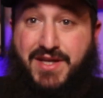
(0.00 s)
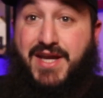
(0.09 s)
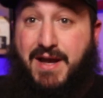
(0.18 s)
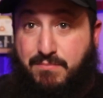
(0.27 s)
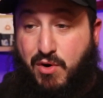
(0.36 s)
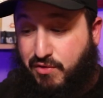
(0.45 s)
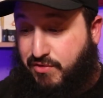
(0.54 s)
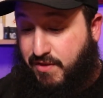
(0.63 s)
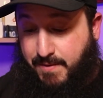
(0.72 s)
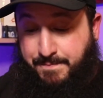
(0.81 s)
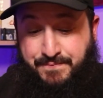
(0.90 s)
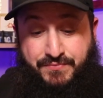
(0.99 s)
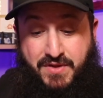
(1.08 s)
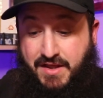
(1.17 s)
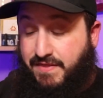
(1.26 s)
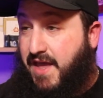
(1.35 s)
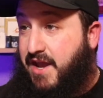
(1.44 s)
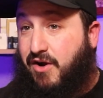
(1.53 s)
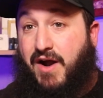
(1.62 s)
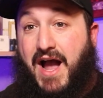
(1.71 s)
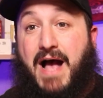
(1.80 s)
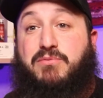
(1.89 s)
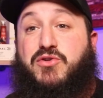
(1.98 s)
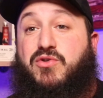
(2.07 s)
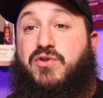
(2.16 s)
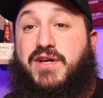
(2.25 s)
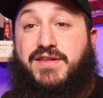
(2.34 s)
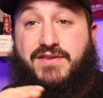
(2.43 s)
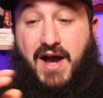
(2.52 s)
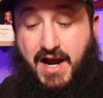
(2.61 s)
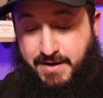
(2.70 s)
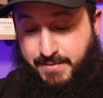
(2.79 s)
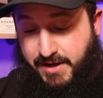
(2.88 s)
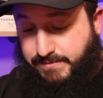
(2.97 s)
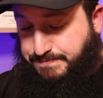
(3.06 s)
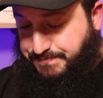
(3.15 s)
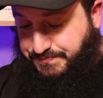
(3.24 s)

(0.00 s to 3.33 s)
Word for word: get both of them. They are absolutely dynamite.